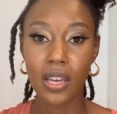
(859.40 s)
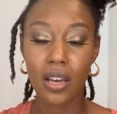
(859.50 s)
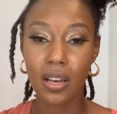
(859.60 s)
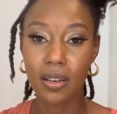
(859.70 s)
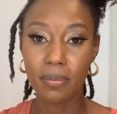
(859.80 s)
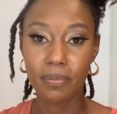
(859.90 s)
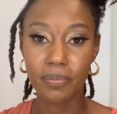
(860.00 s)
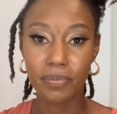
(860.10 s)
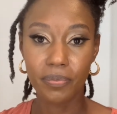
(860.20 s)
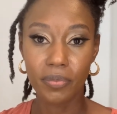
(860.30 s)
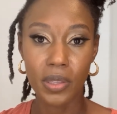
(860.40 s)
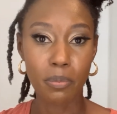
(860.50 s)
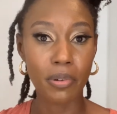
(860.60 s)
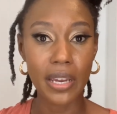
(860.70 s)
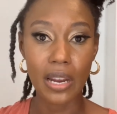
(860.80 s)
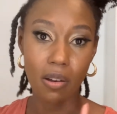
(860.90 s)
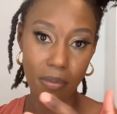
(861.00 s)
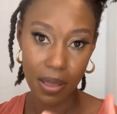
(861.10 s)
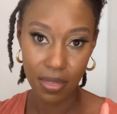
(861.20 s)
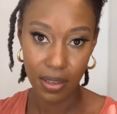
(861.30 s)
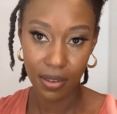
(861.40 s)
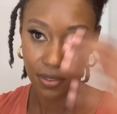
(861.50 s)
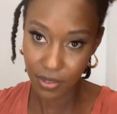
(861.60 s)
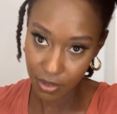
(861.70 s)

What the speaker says: the braid out method,